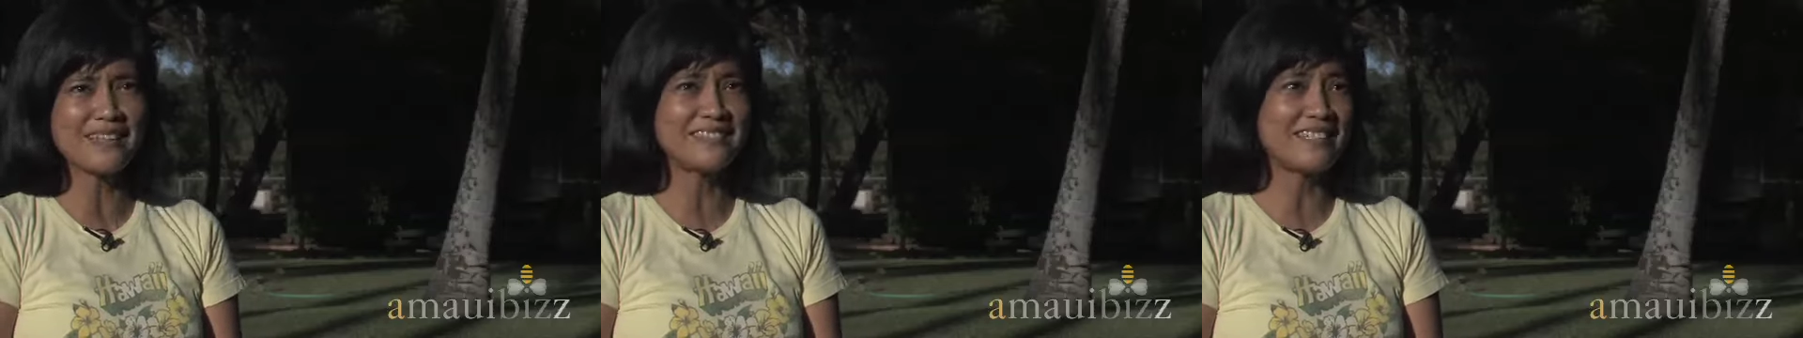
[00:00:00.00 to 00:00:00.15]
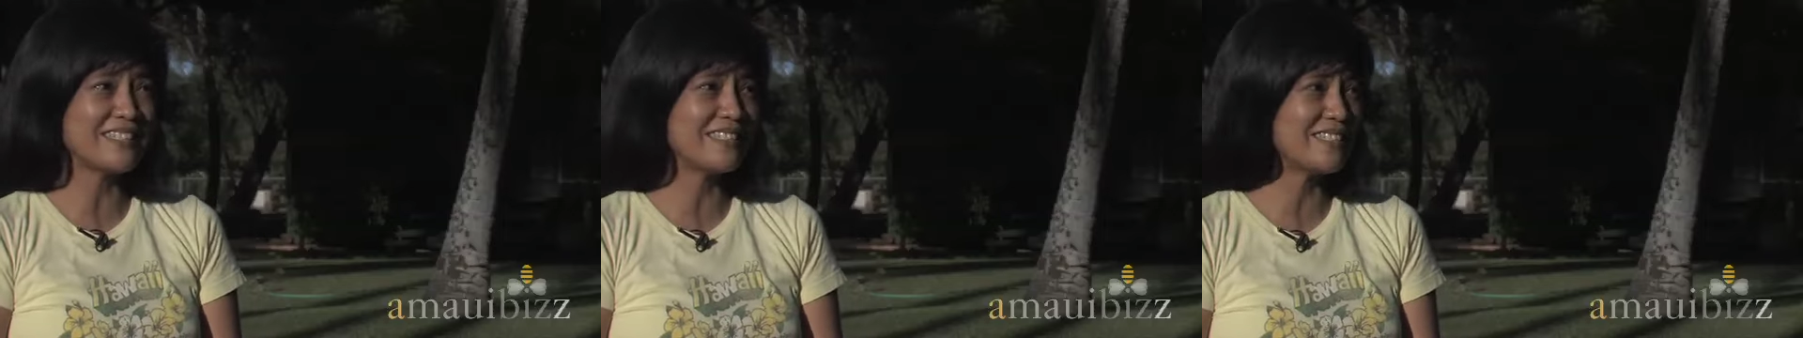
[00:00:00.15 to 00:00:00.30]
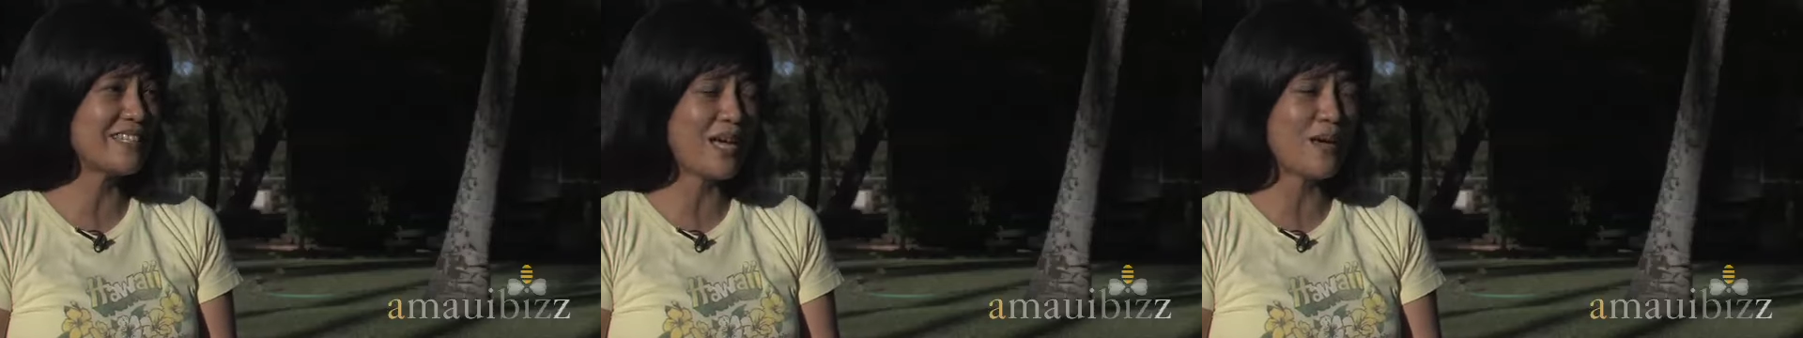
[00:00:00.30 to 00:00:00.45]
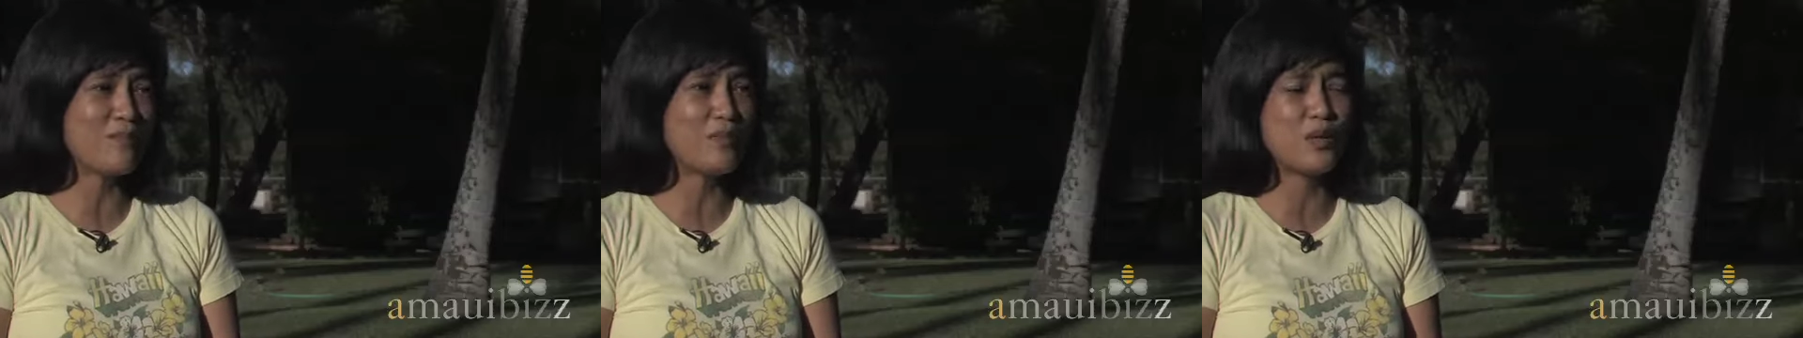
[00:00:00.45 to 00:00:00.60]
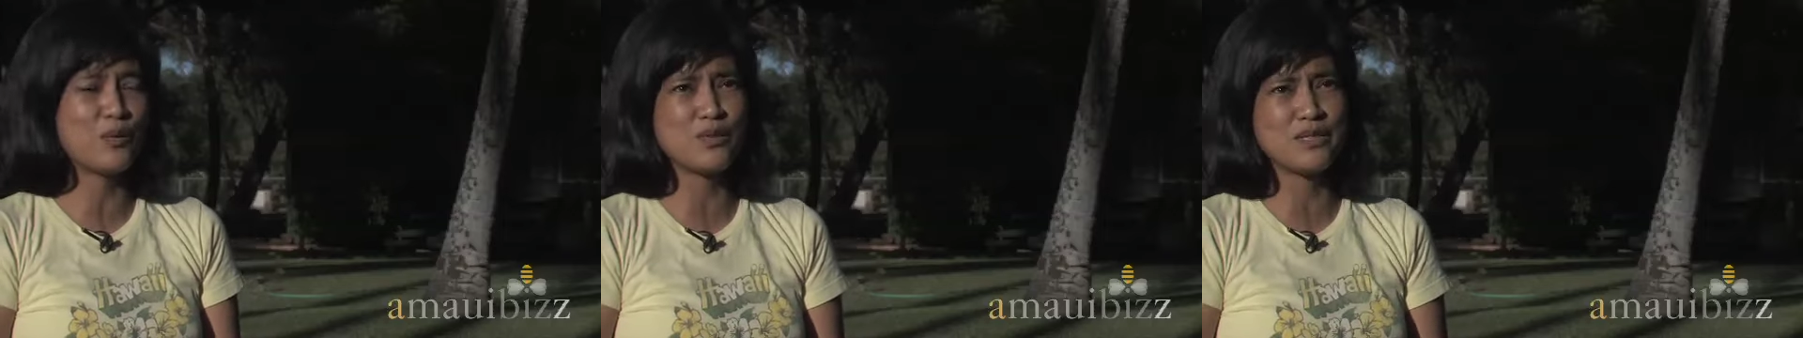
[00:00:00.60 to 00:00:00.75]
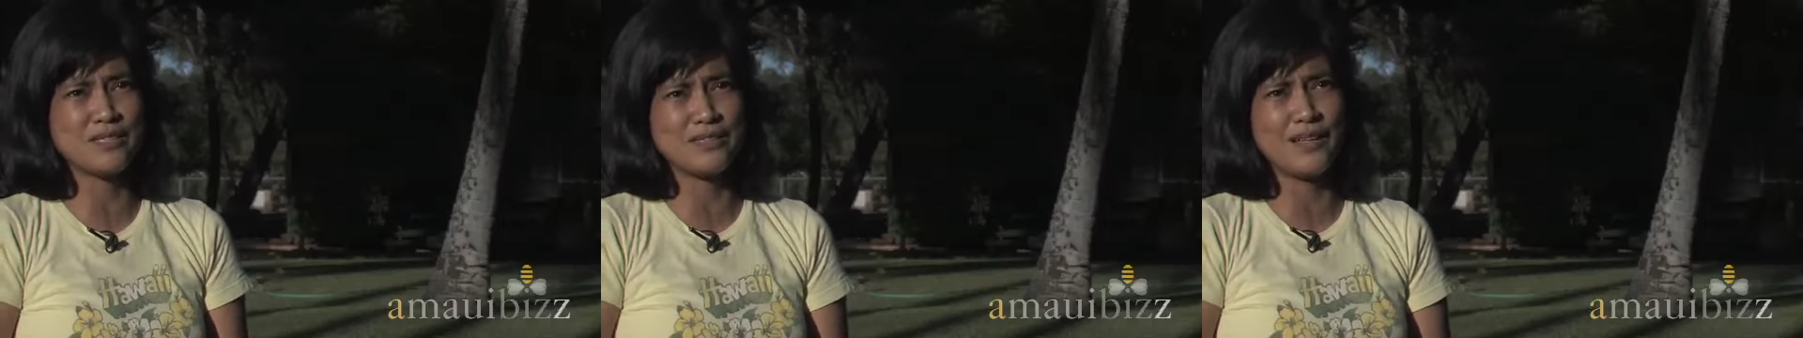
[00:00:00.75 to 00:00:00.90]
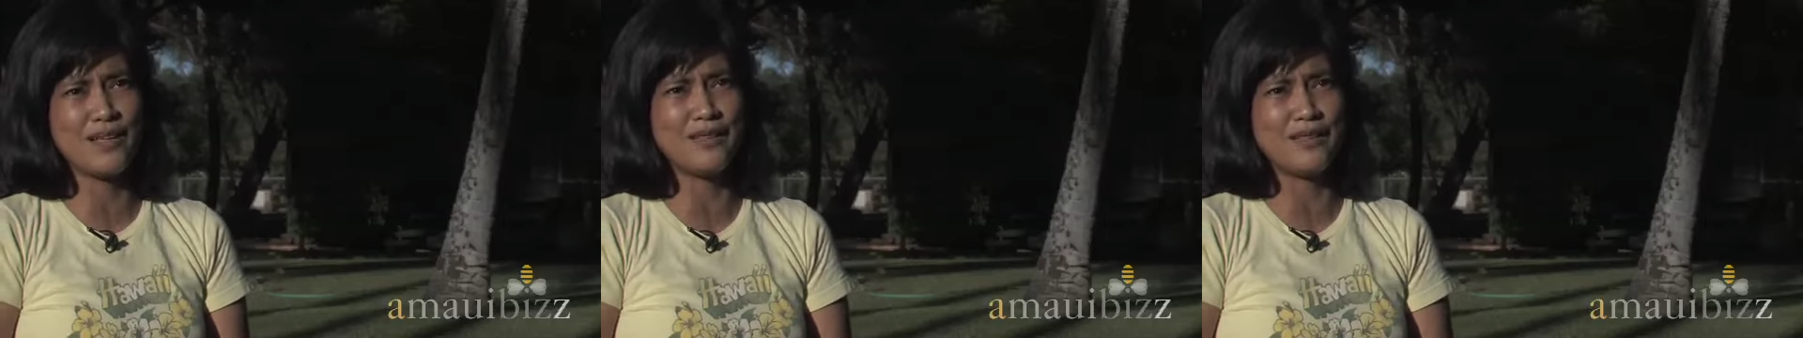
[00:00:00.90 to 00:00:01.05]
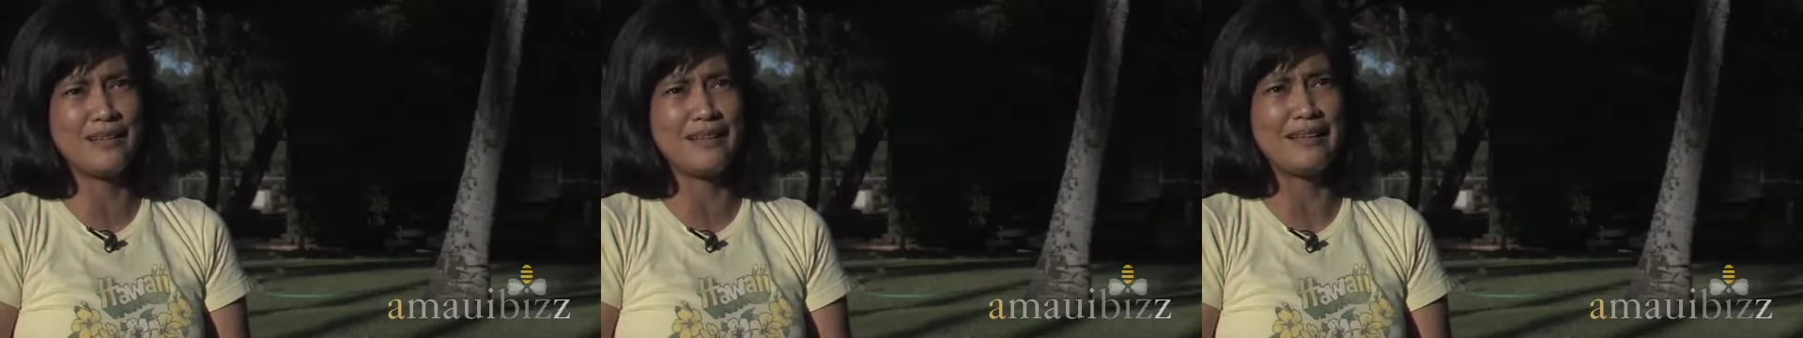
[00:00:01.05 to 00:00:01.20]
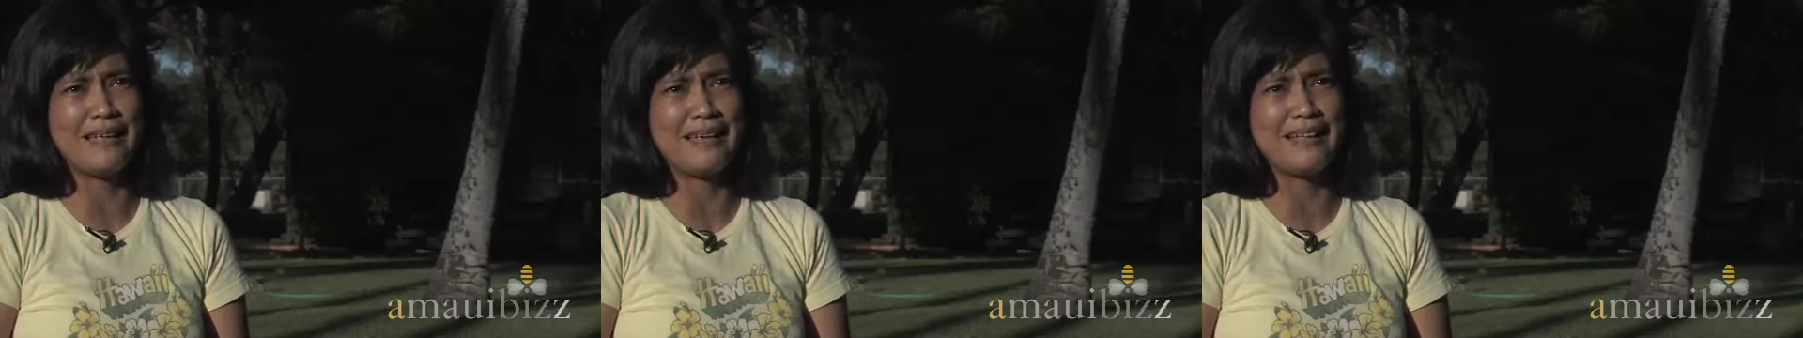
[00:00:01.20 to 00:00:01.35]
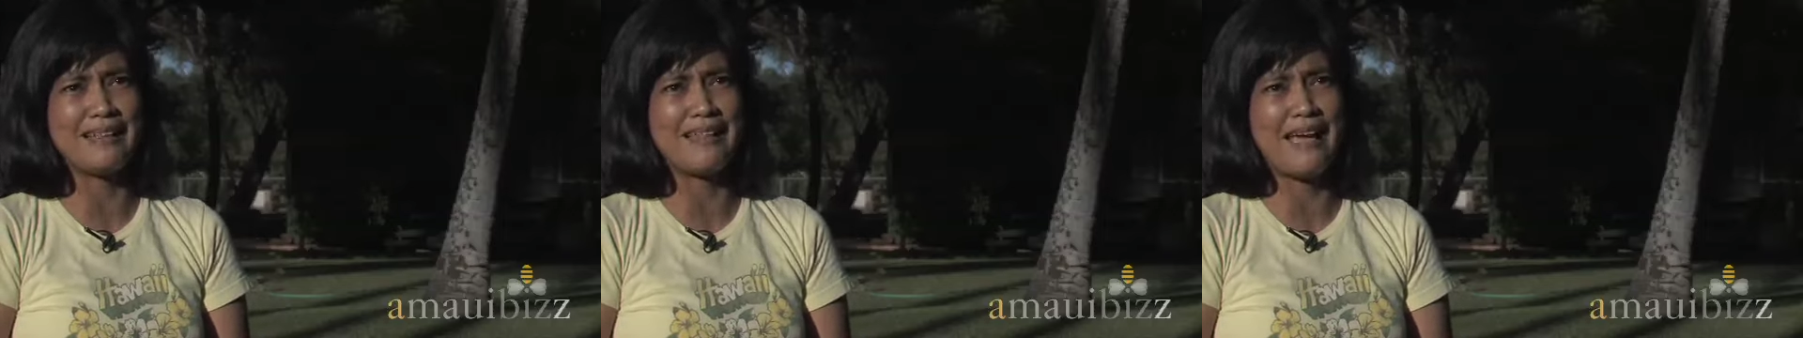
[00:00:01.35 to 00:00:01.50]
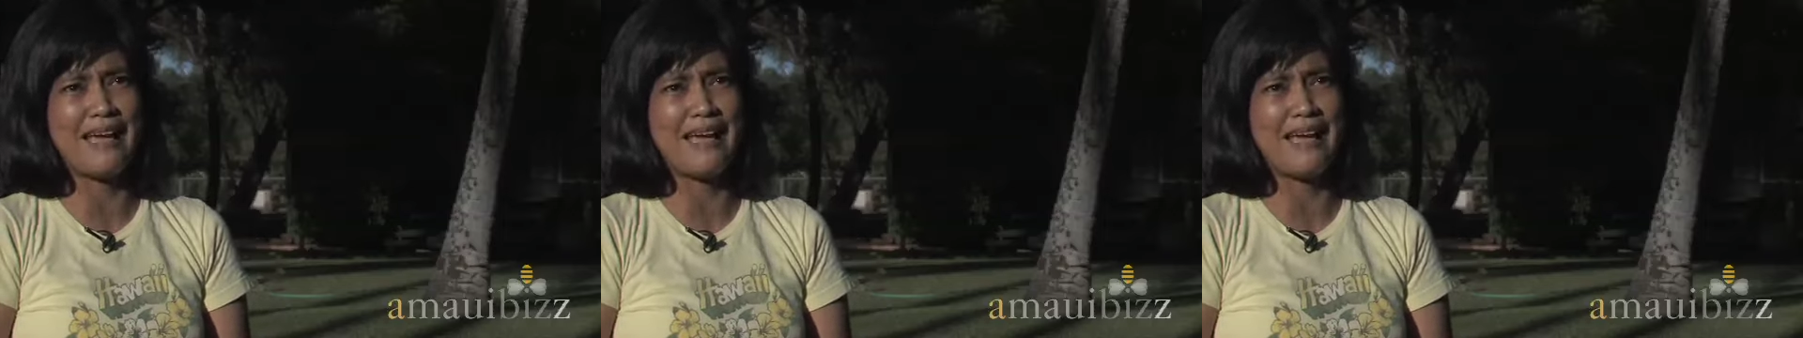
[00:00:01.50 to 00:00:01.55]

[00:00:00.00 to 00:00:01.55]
At that time, there was nothing like